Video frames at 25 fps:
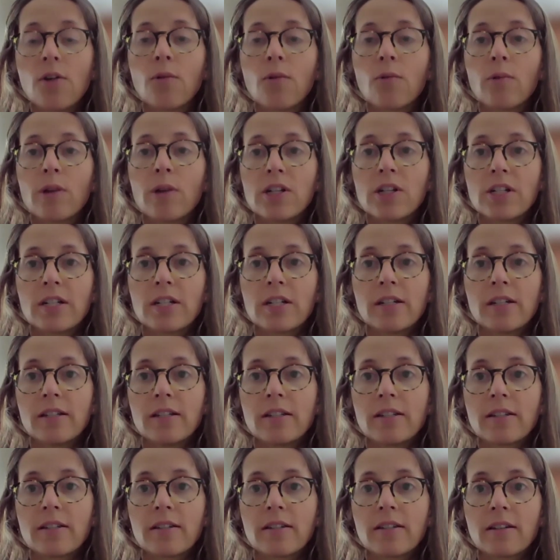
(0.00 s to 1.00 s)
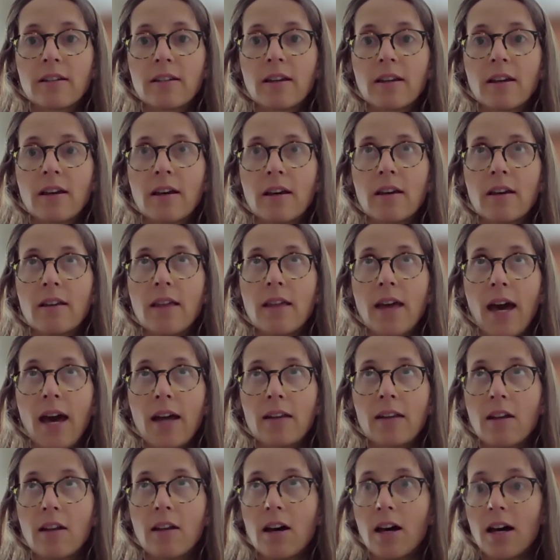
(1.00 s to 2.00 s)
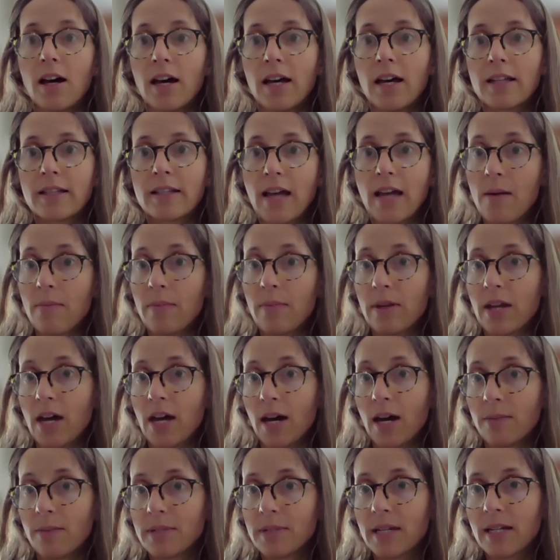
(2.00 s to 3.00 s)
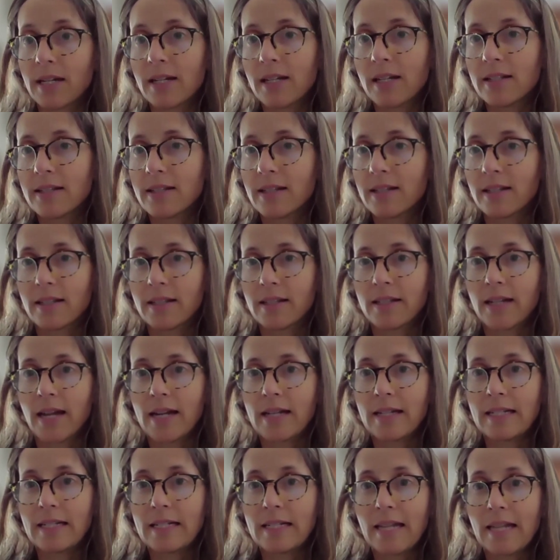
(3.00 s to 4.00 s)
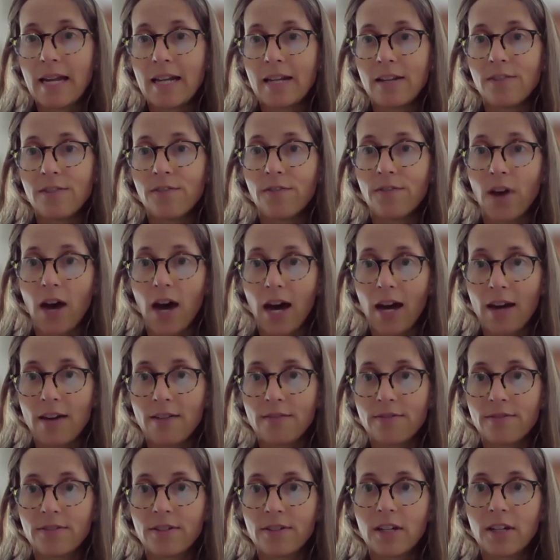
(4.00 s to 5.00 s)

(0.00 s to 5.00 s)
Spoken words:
which is, that law has not been updated since 1985.